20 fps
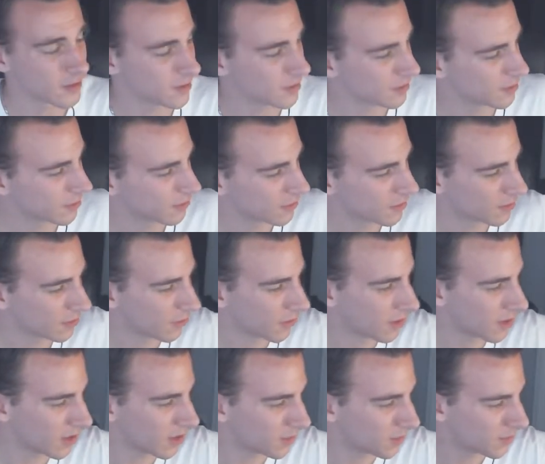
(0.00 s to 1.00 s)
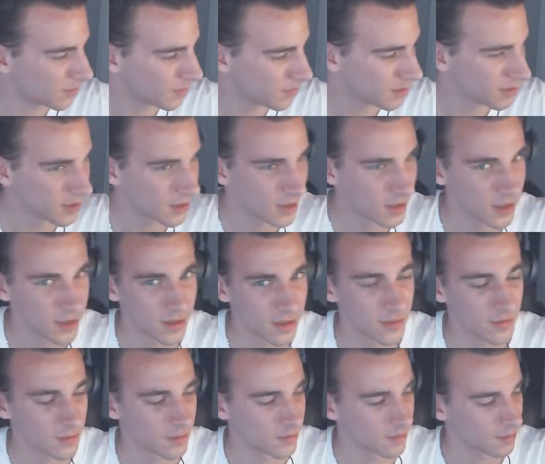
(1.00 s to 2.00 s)
So I'm gonna grab
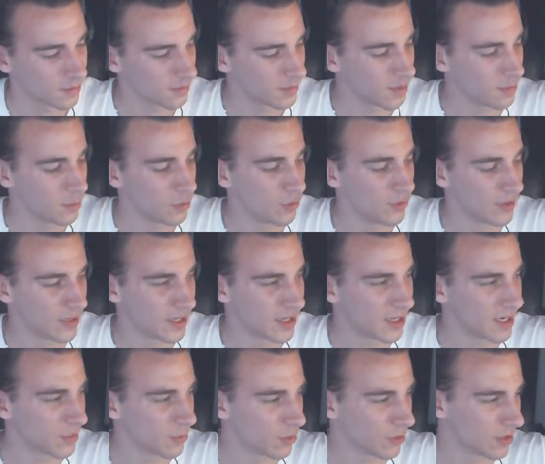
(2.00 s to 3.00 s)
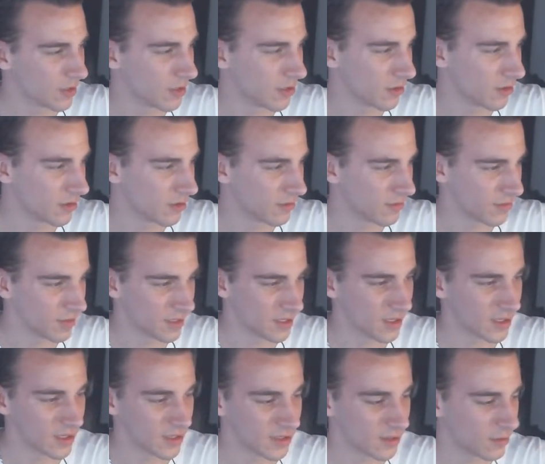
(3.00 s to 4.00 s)
my moving camera here if I
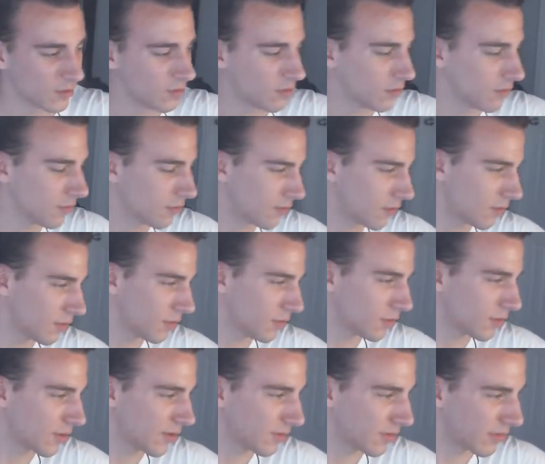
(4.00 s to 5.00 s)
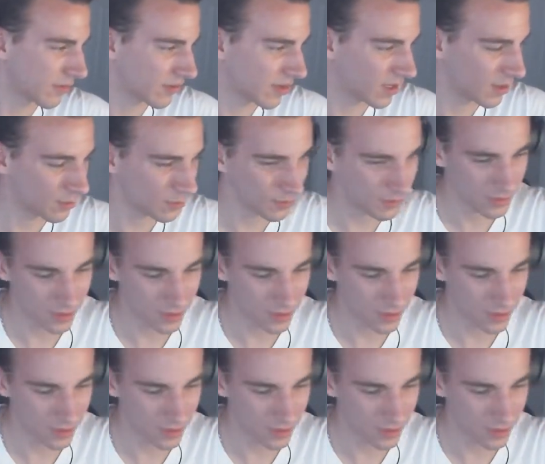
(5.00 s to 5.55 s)
can. Oh no, do I have enough cable?